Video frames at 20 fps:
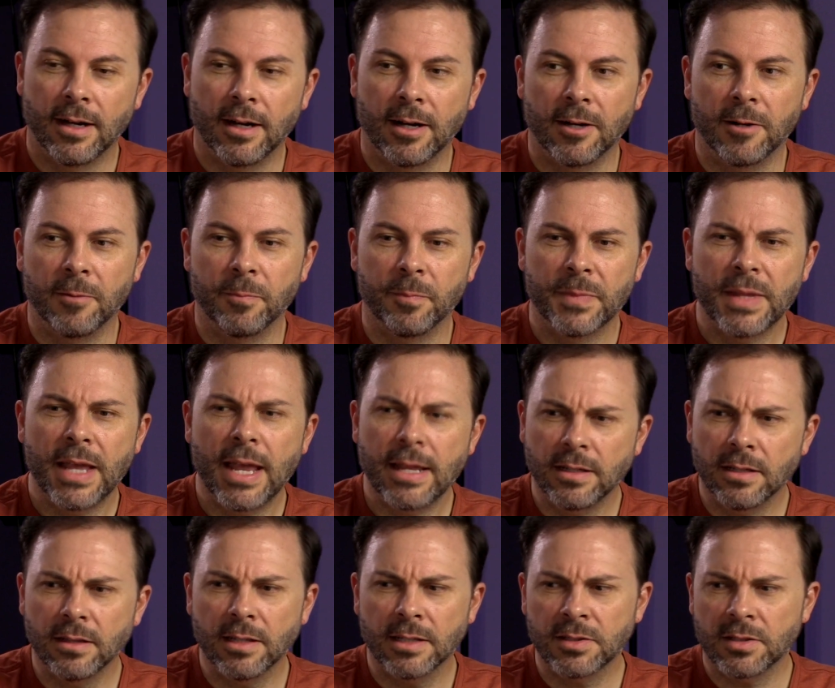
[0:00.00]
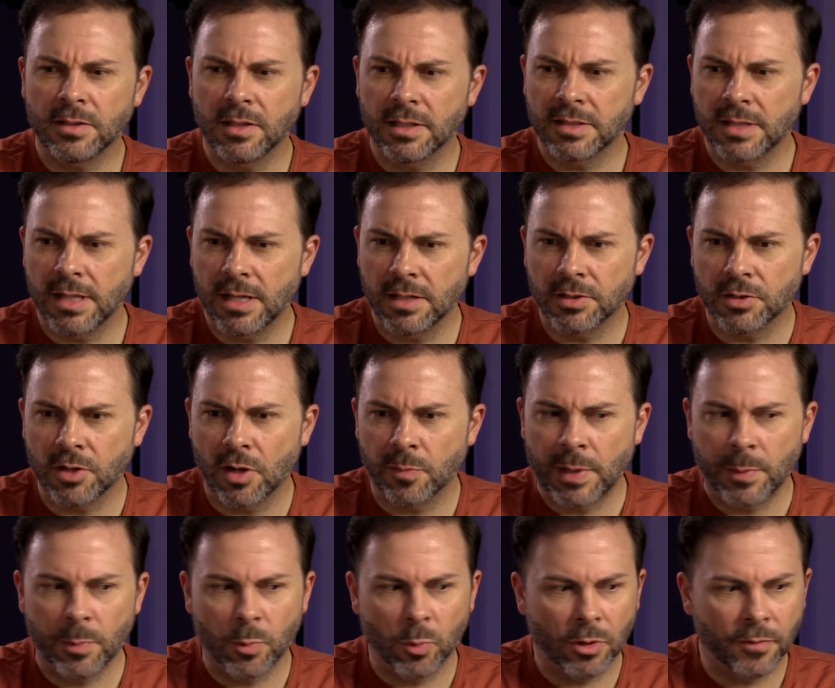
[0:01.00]
And let's stay on start
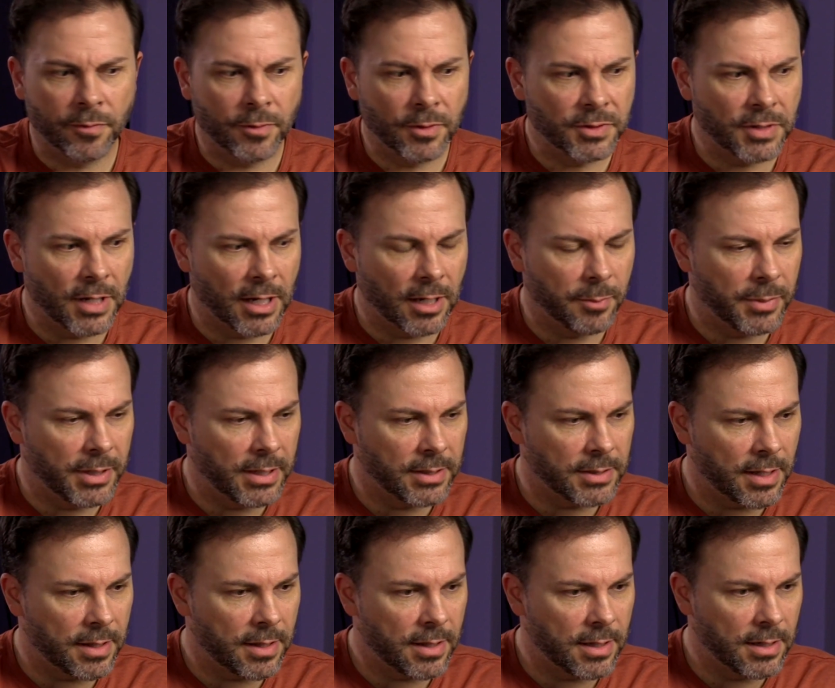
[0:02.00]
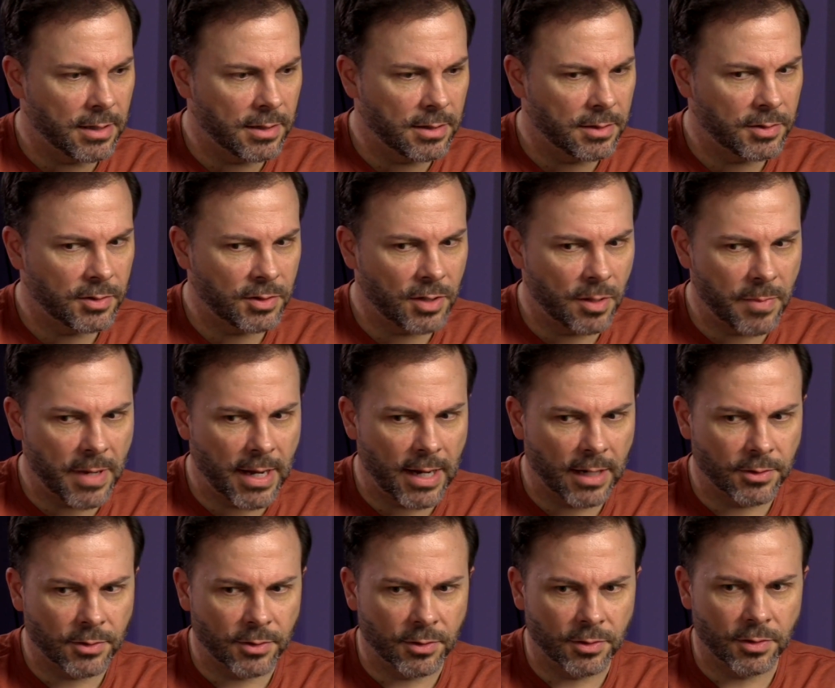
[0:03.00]
paperwork for a second, because I think some
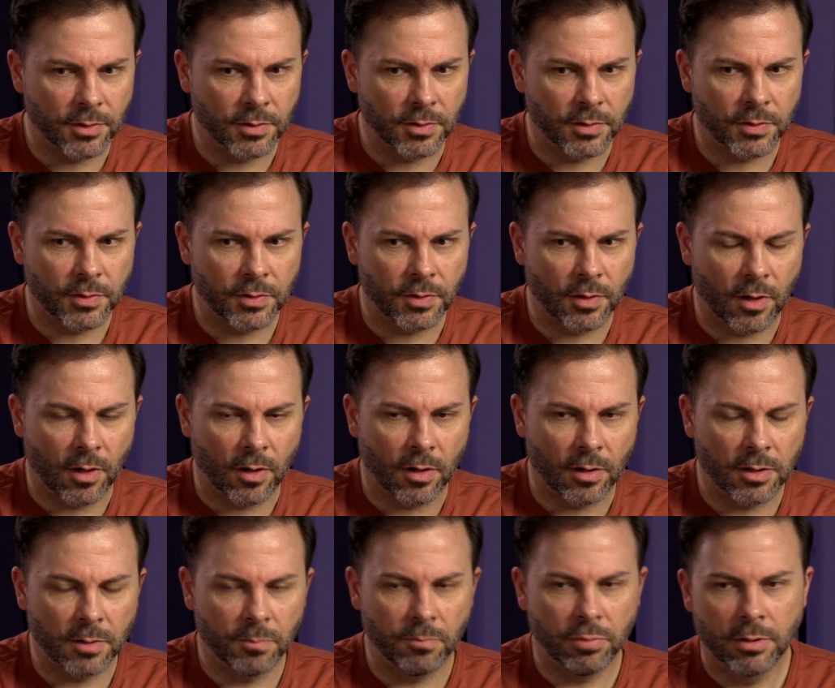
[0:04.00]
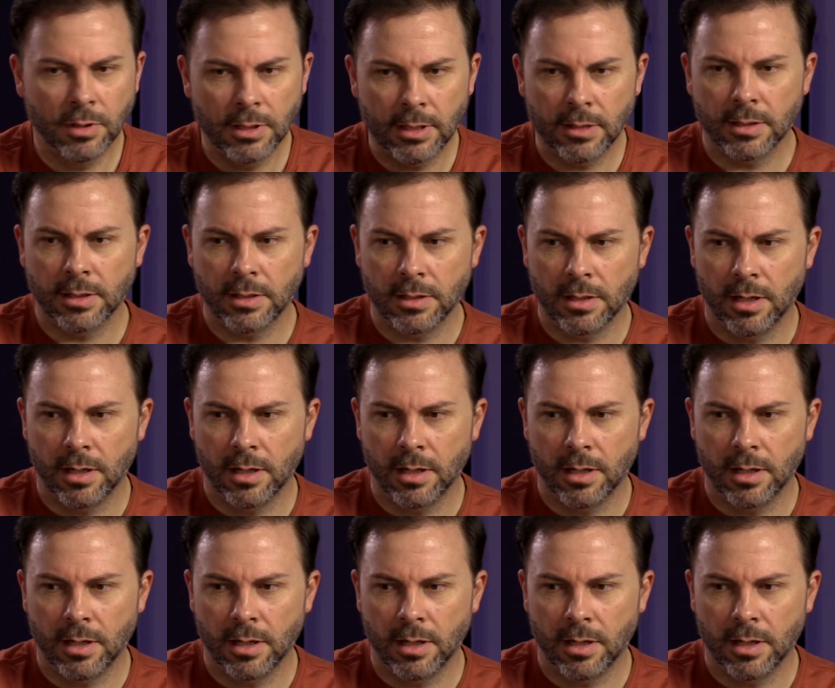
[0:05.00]
actors are completely